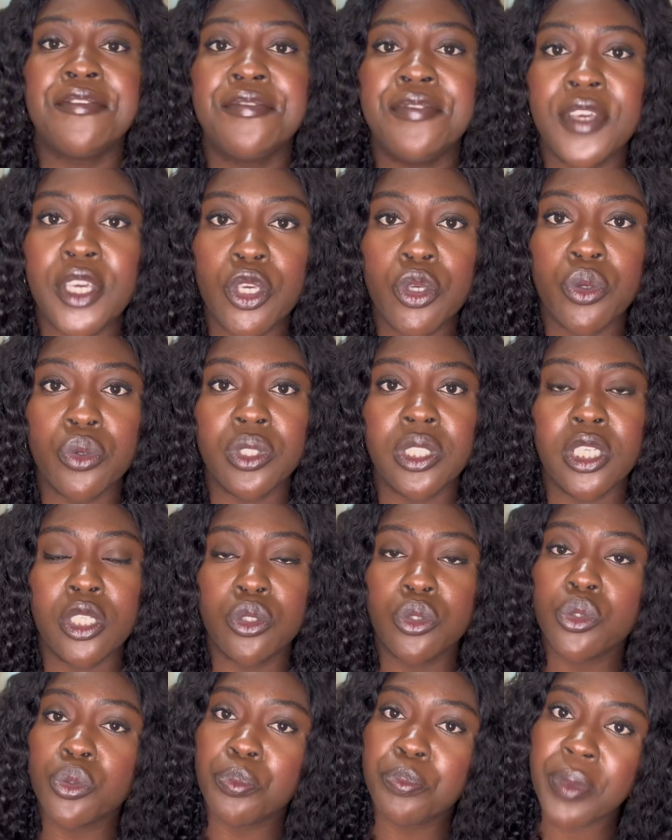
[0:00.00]
fee you need
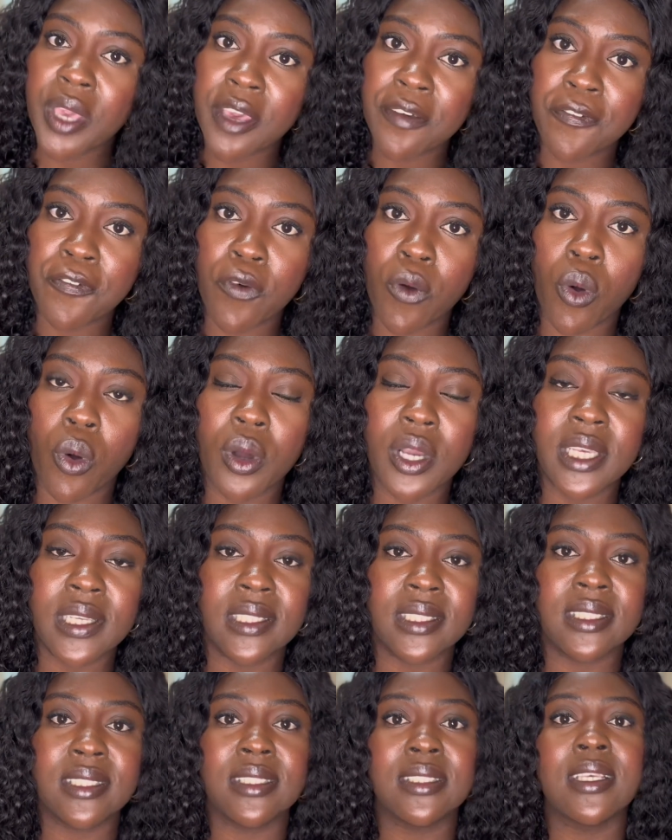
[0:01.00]
to pay for
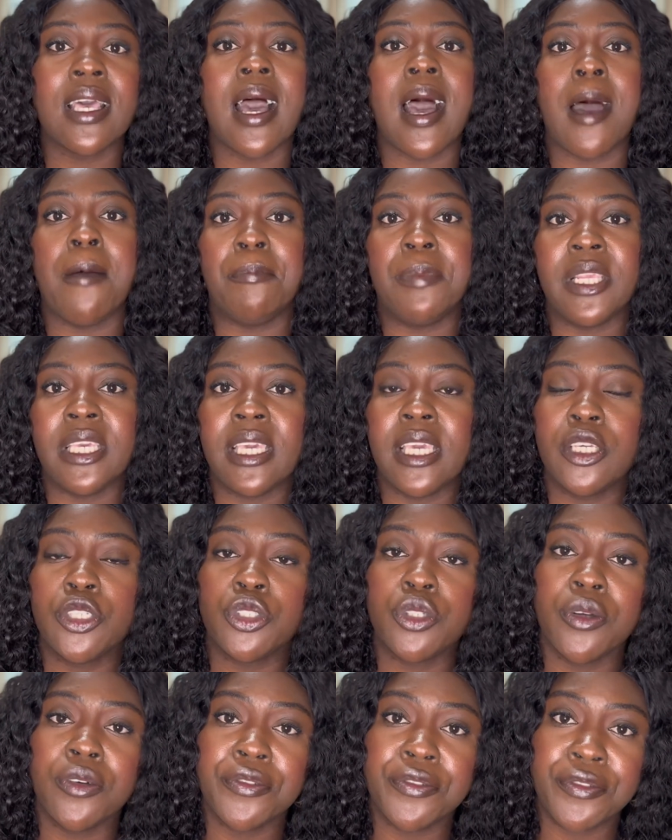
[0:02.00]
is
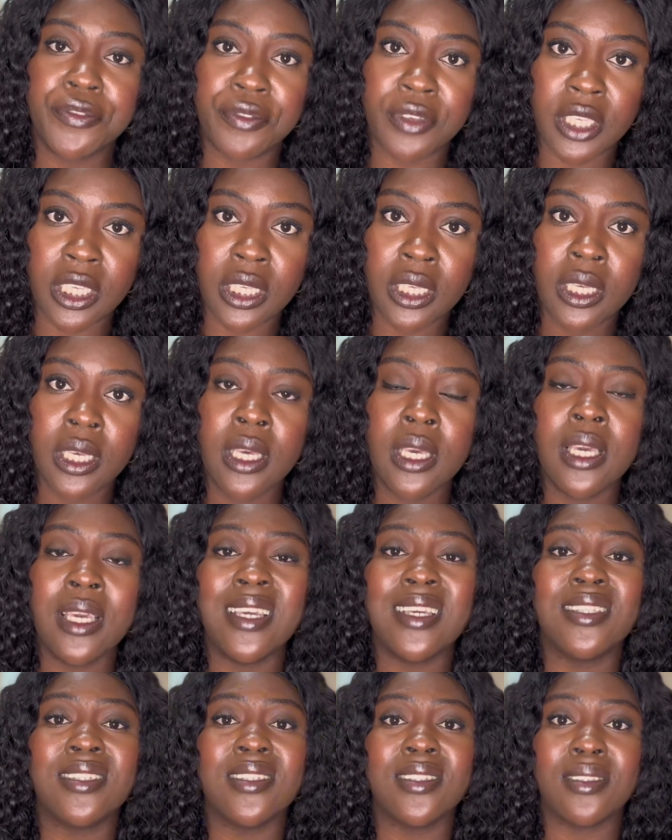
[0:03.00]
application fee.
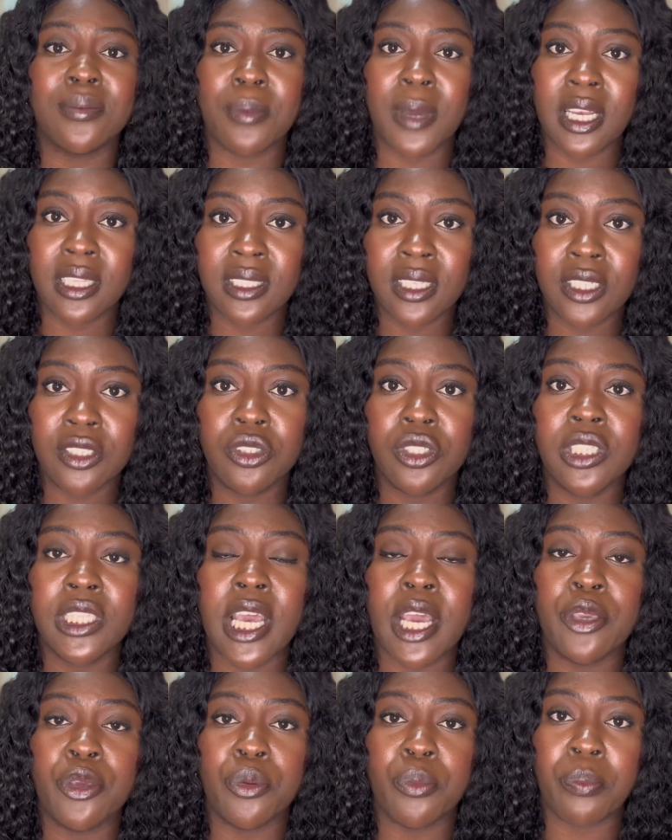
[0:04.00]
It is mandatory
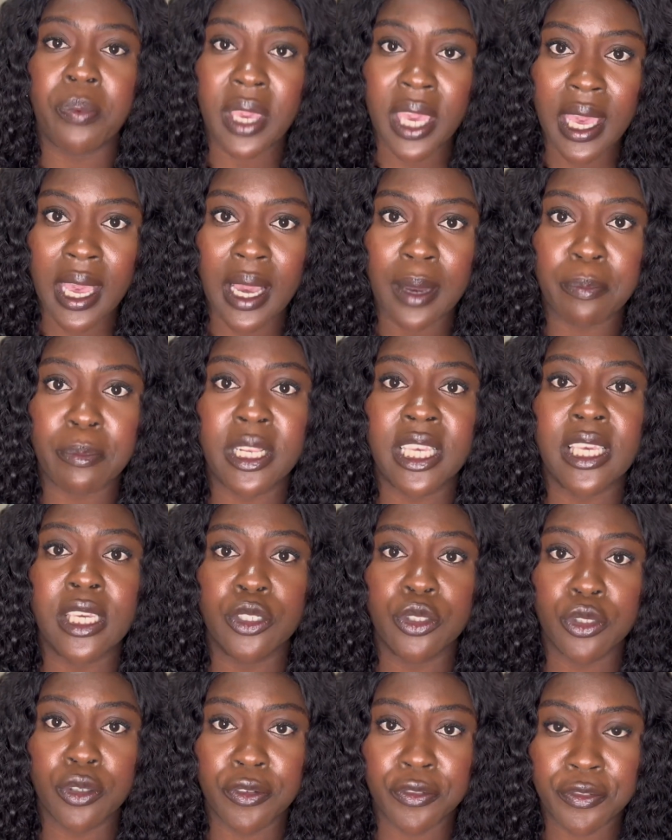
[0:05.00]
that you pay
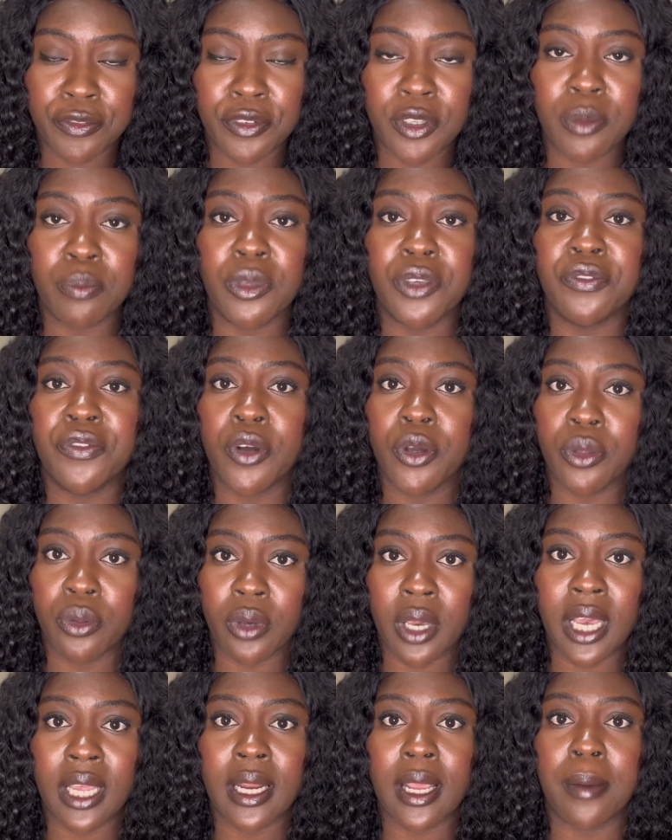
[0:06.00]
application fee before you
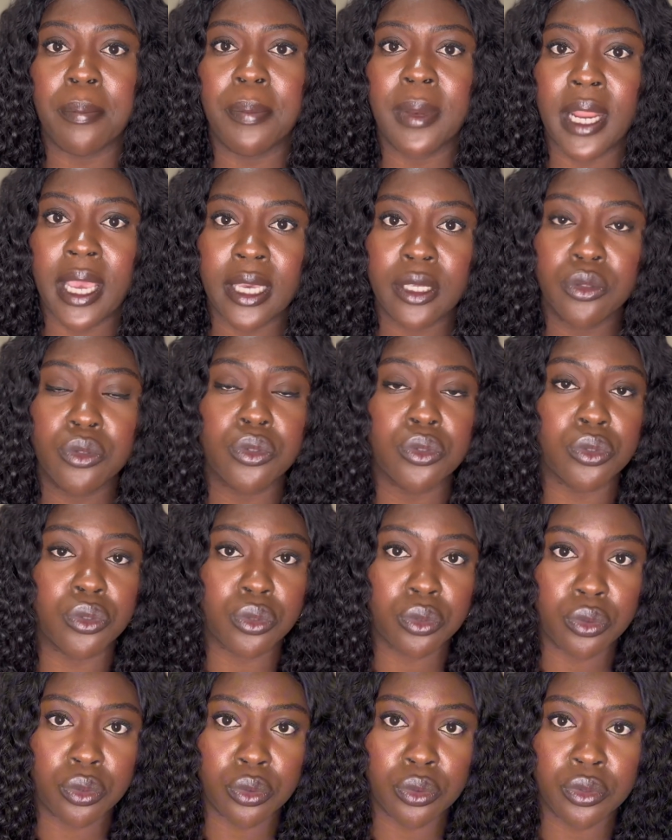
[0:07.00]
can apply to
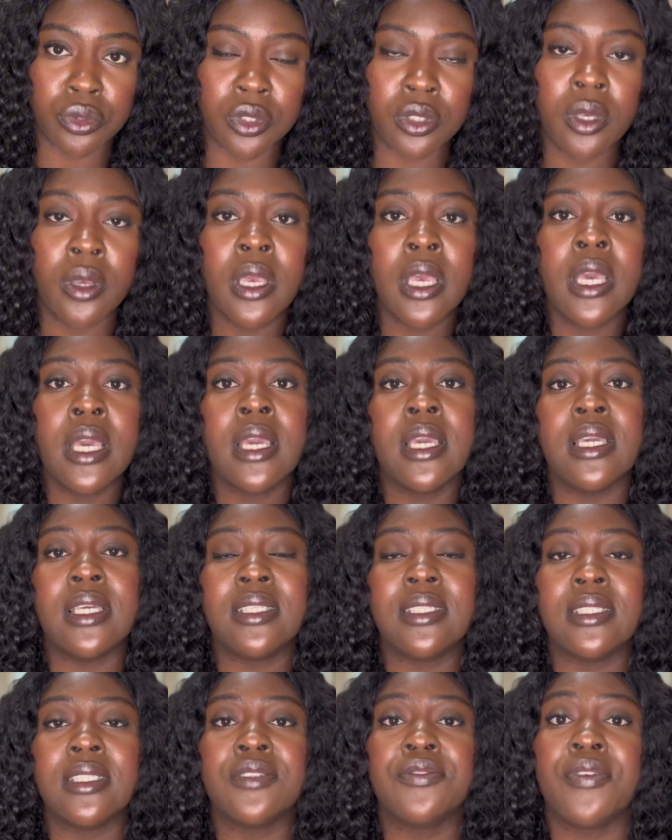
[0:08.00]
schools.
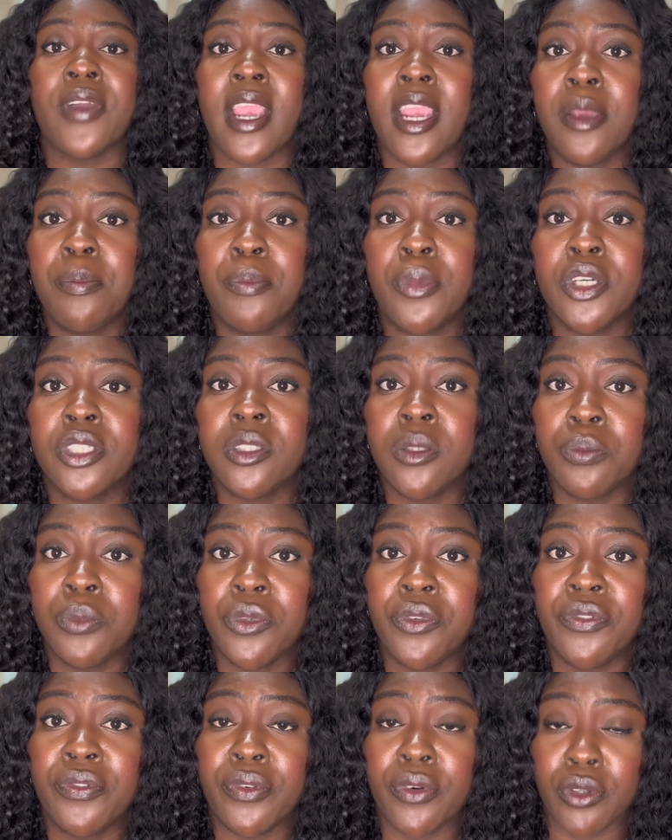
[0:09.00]
it is very possible
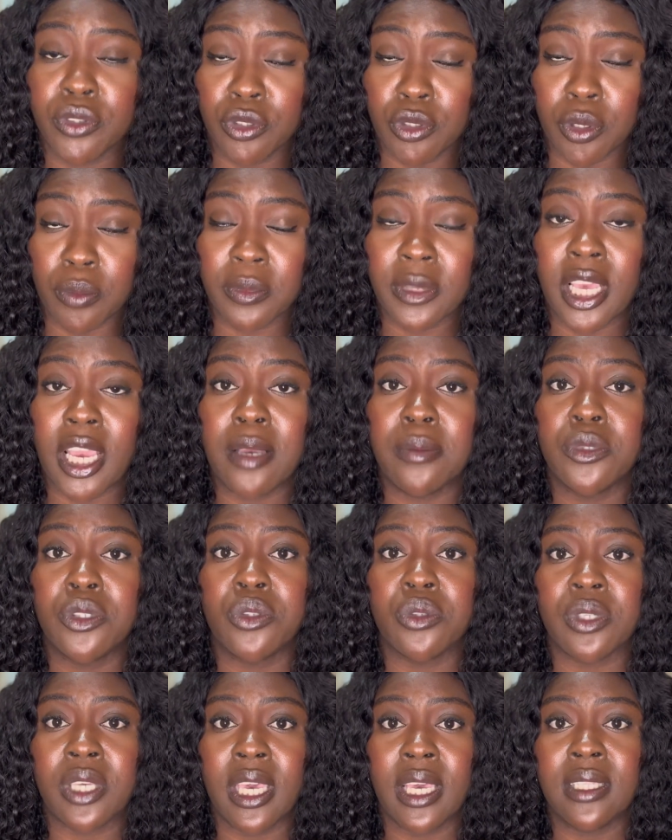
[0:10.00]
for sometimes
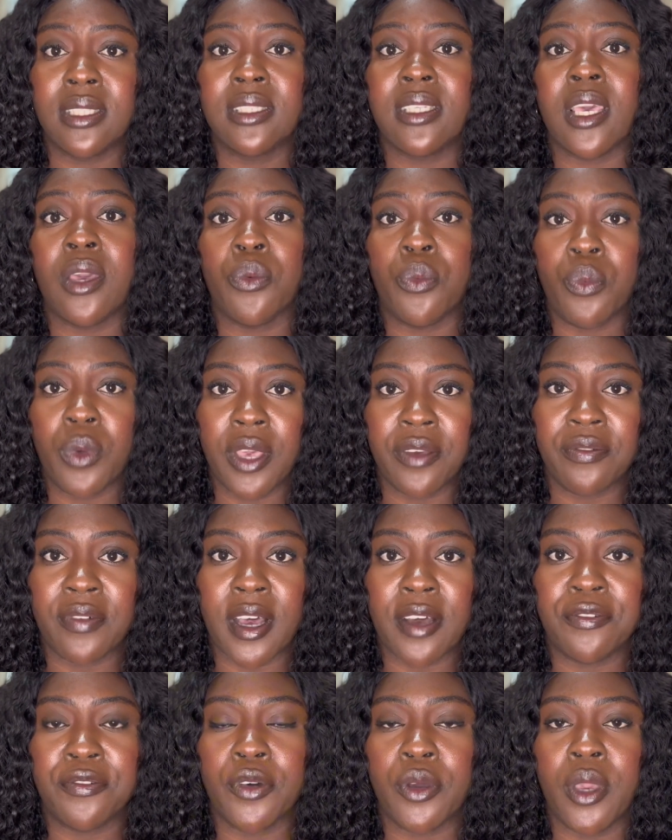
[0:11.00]
to get a waiver for